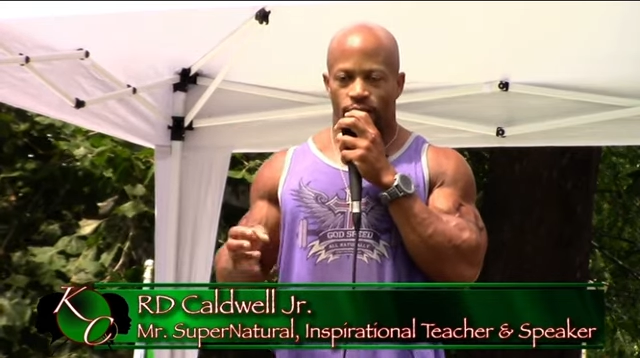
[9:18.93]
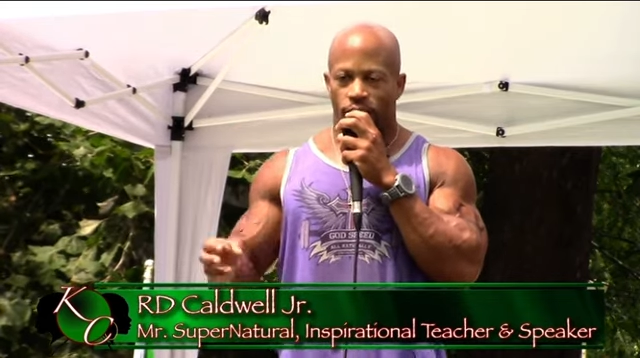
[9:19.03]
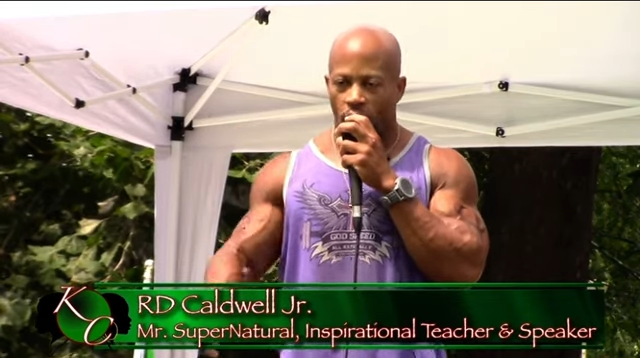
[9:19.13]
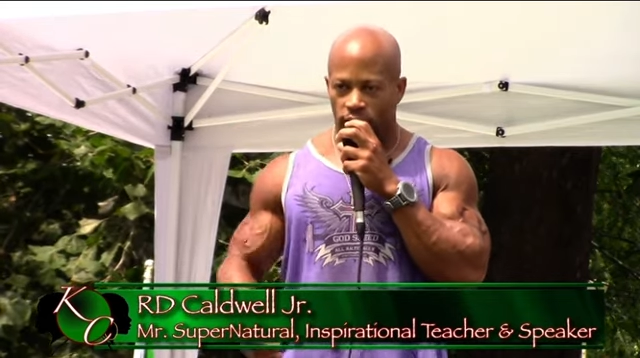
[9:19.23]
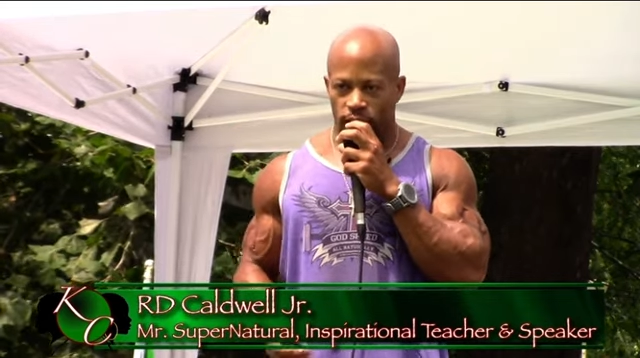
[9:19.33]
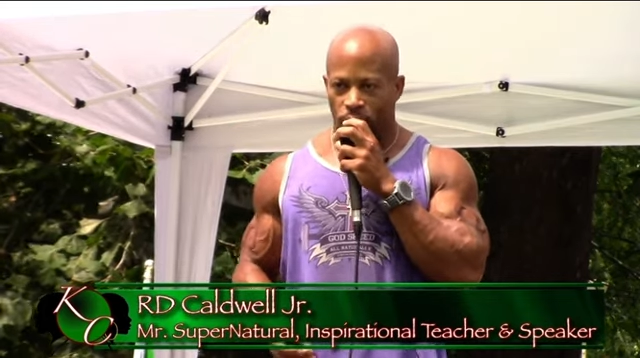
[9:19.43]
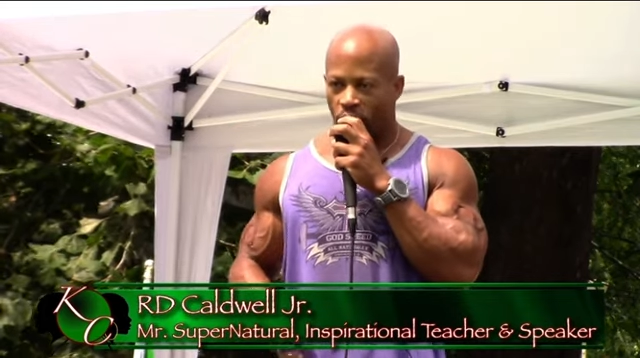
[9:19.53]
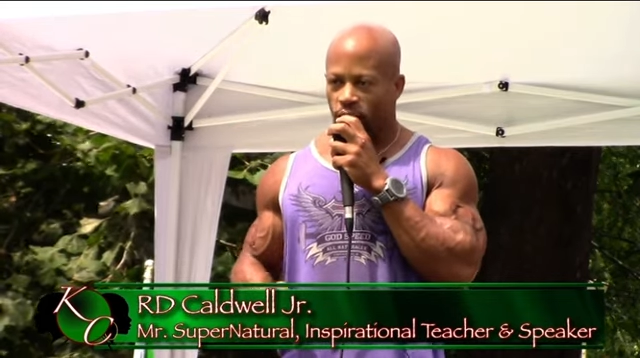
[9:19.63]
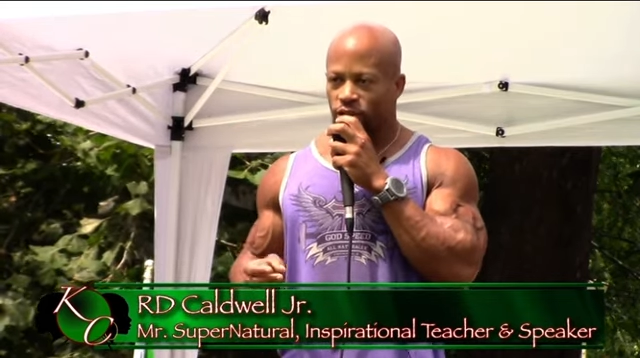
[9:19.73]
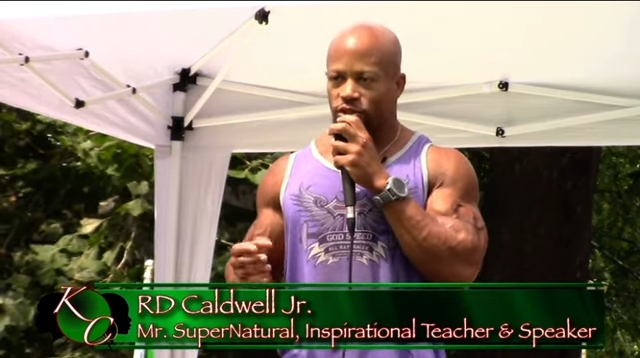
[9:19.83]

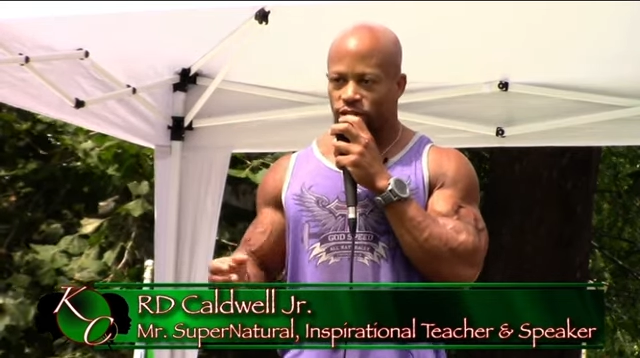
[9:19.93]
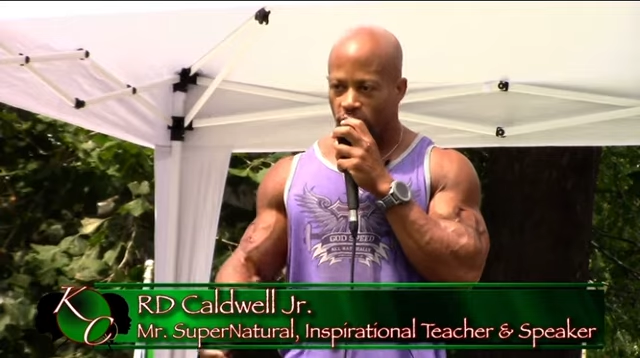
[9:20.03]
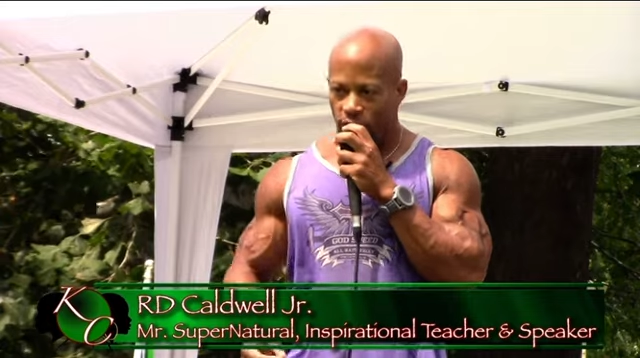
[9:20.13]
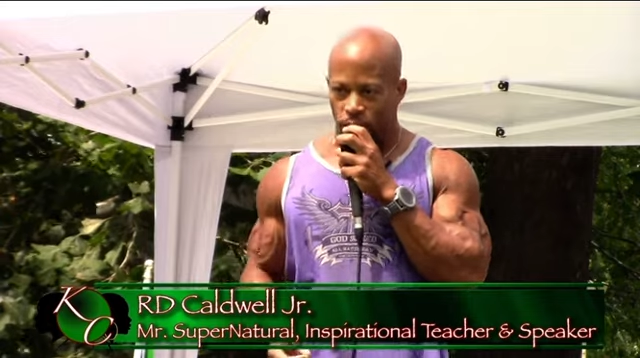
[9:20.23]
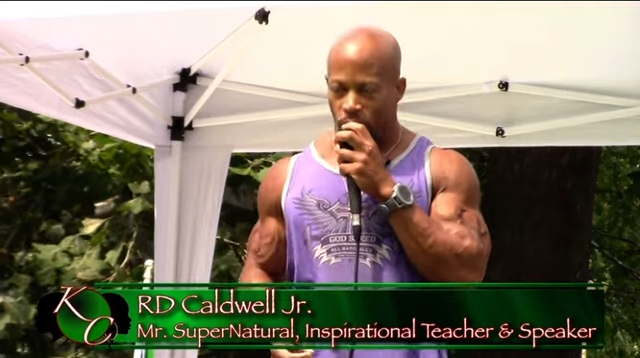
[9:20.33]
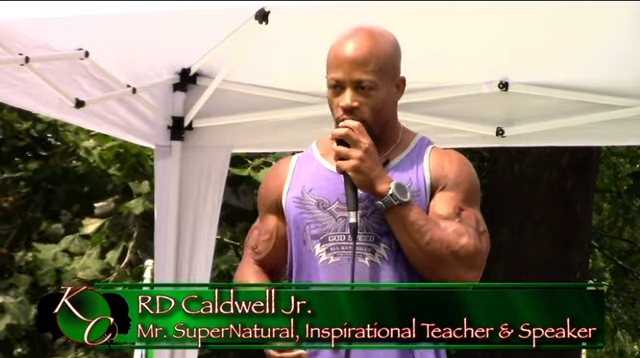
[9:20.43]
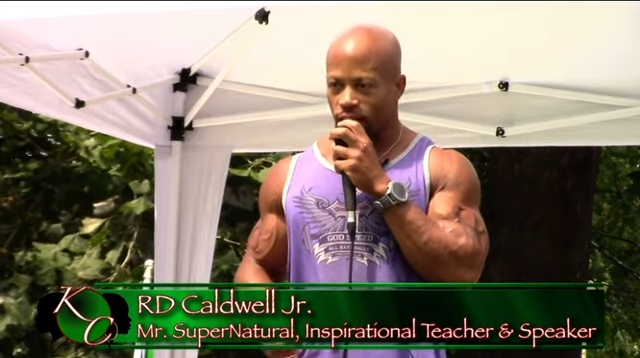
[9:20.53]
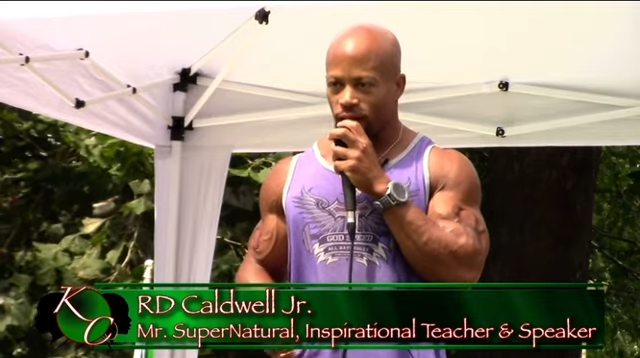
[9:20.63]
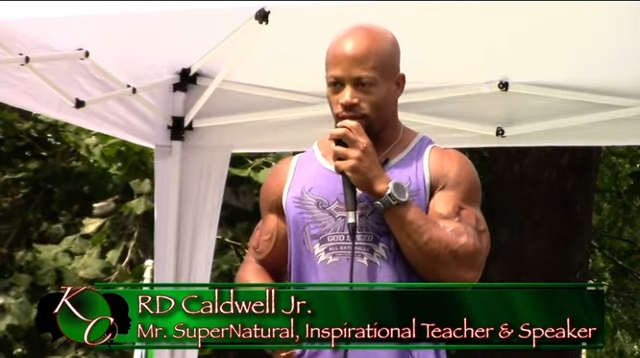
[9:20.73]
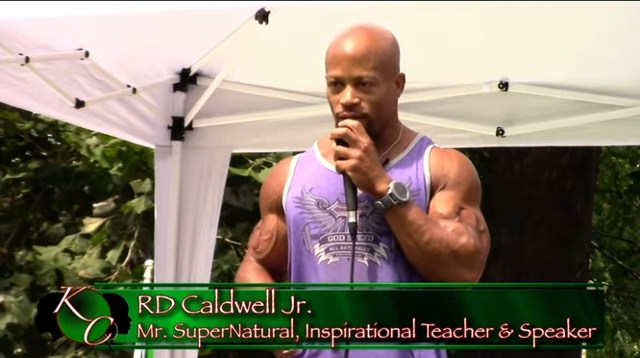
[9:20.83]
volleyball,
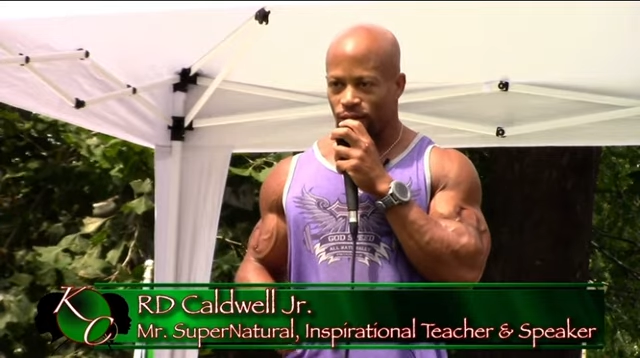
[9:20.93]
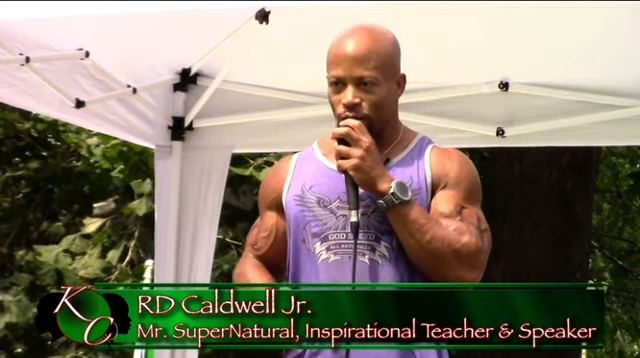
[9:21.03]
softball.